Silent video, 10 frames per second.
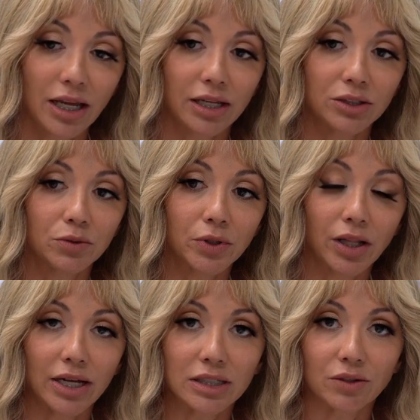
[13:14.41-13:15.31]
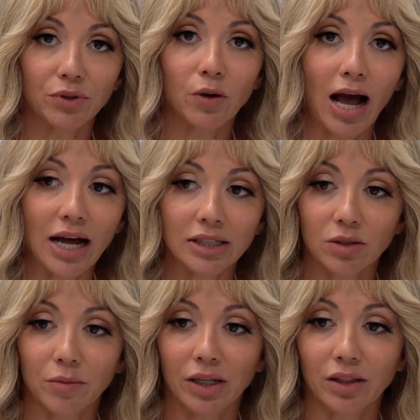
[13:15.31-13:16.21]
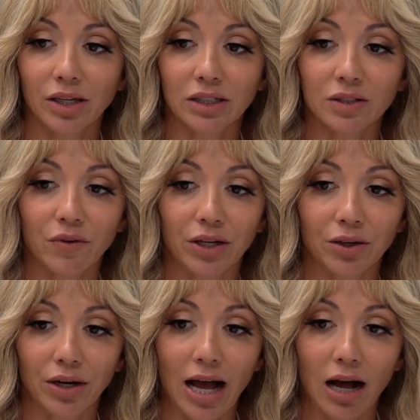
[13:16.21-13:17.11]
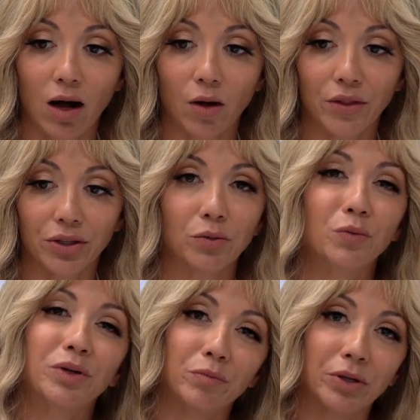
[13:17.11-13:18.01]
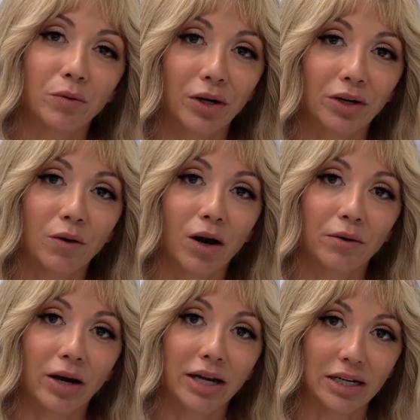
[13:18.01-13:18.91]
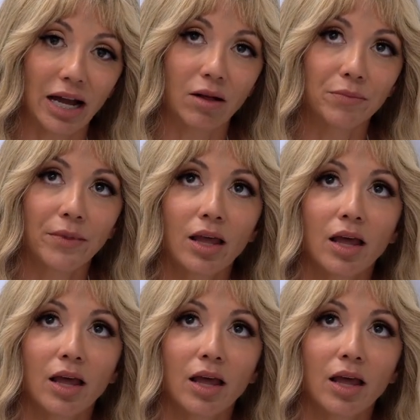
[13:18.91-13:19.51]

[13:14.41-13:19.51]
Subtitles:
and you realize if you had so many things figured out, then you wouldn't be where you are right now.